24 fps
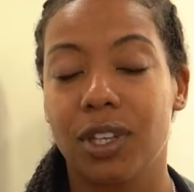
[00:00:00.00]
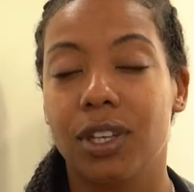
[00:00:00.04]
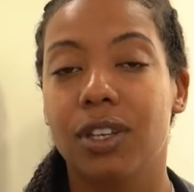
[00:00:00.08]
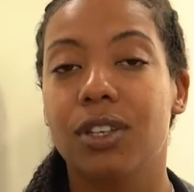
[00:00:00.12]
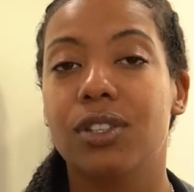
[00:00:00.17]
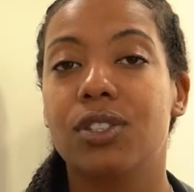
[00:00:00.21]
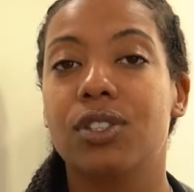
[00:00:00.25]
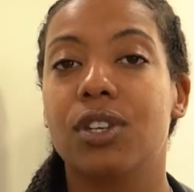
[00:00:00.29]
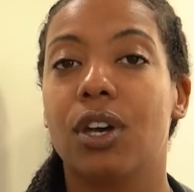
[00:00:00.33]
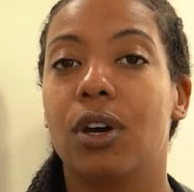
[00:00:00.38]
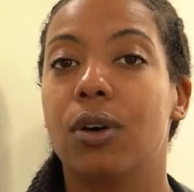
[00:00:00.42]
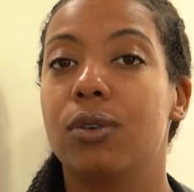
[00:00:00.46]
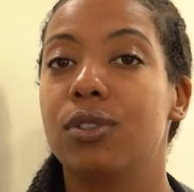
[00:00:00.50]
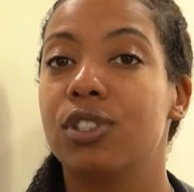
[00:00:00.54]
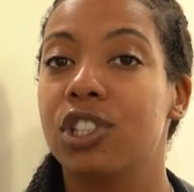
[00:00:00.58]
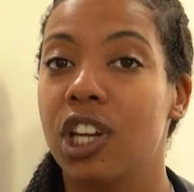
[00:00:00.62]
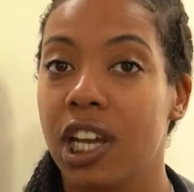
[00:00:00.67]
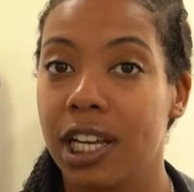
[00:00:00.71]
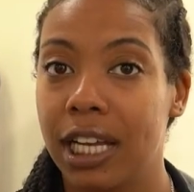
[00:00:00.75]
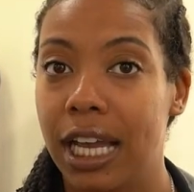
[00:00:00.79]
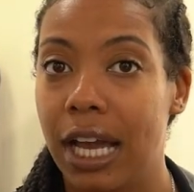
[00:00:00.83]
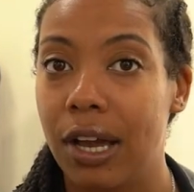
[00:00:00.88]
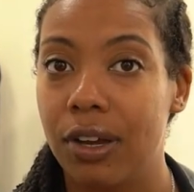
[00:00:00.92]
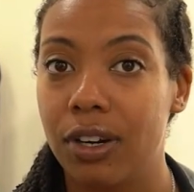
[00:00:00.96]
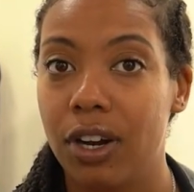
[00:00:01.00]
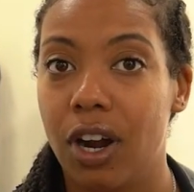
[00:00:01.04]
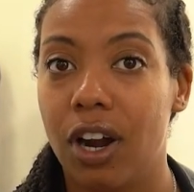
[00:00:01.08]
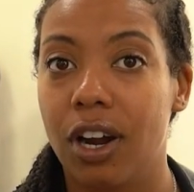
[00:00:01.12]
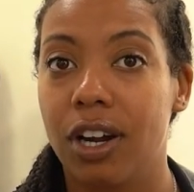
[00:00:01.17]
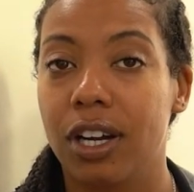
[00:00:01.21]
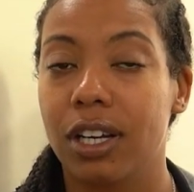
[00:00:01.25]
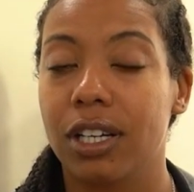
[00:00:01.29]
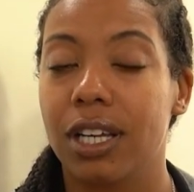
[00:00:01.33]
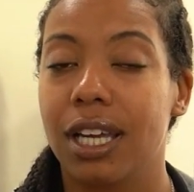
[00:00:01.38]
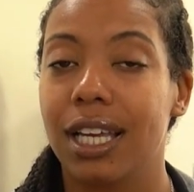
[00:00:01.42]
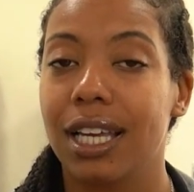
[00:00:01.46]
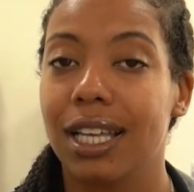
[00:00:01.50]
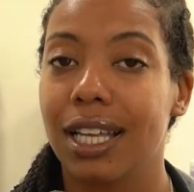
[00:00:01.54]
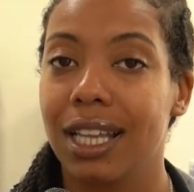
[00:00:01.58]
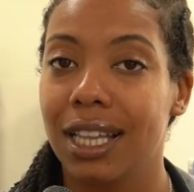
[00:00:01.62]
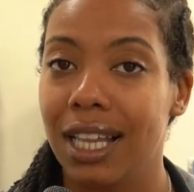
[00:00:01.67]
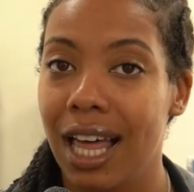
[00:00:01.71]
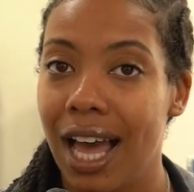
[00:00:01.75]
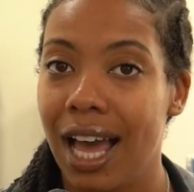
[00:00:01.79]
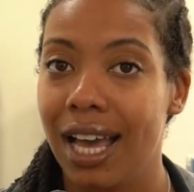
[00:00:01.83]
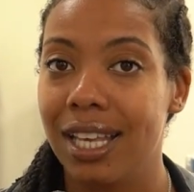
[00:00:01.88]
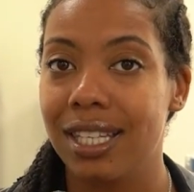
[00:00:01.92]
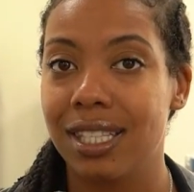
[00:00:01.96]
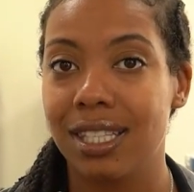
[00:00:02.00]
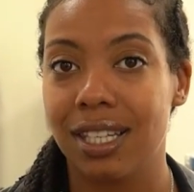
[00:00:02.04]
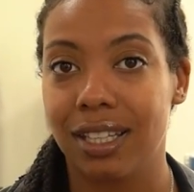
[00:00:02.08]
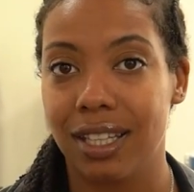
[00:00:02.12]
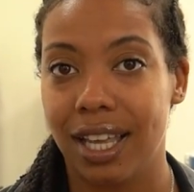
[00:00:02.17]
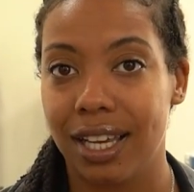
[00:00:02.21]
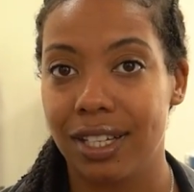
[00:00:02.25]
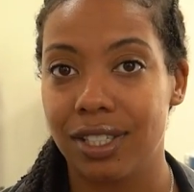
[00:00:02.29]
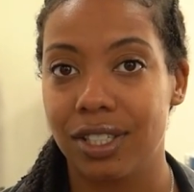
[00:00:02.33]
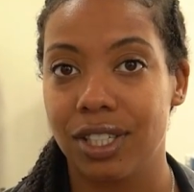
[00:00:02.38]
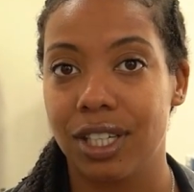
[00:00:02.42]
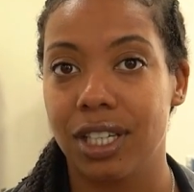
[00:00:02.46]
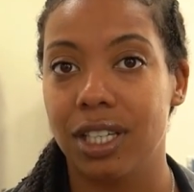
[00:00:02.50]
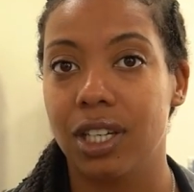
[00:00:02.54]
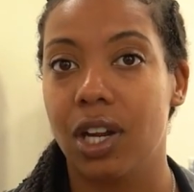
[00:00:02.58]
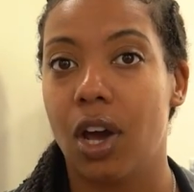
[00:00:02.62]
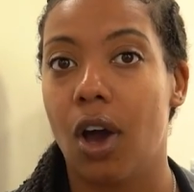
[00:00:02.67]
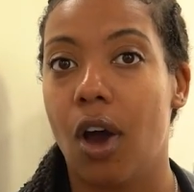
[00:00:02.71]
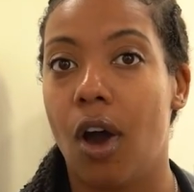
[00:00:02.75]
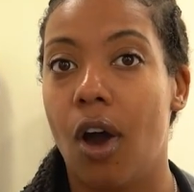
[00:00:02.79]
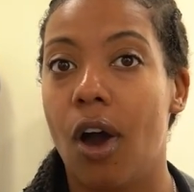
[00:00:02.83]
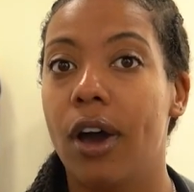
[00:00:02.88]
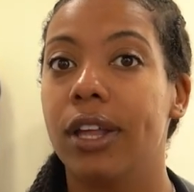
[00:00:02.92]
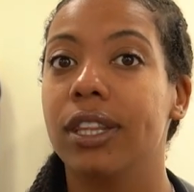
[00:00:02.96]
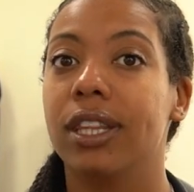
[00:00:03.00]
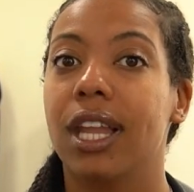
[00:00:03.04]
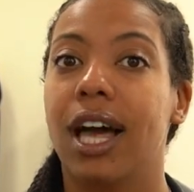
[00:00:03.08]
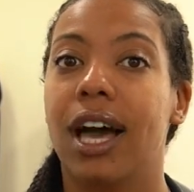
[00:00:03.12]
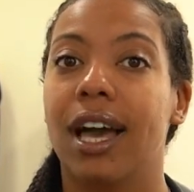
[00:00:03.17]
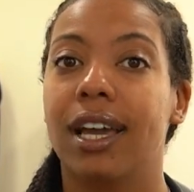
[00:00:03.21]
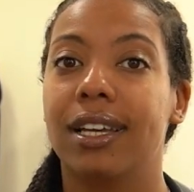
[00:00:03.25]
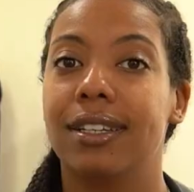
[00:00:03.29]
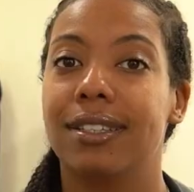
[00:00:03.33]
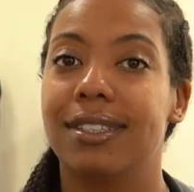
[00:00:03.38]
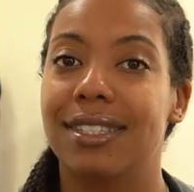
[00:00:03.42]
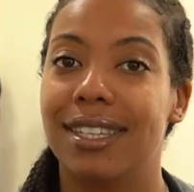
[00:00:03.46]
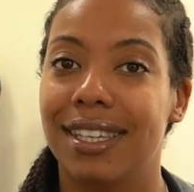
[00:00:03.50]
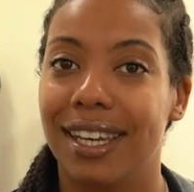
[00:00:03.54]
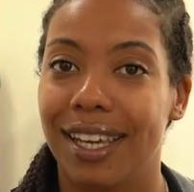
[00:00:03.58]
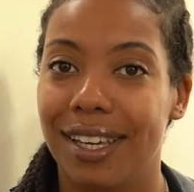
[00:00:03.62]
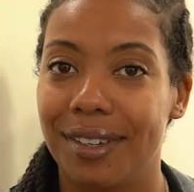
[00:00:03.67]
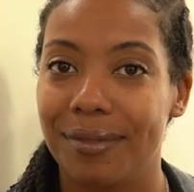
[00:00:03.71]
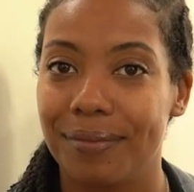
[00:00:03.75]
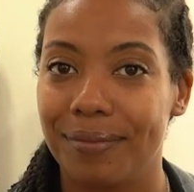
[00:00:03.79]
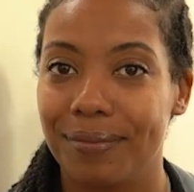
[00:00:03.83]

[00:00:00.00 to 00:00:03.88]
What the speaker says: So check out our class selection online today.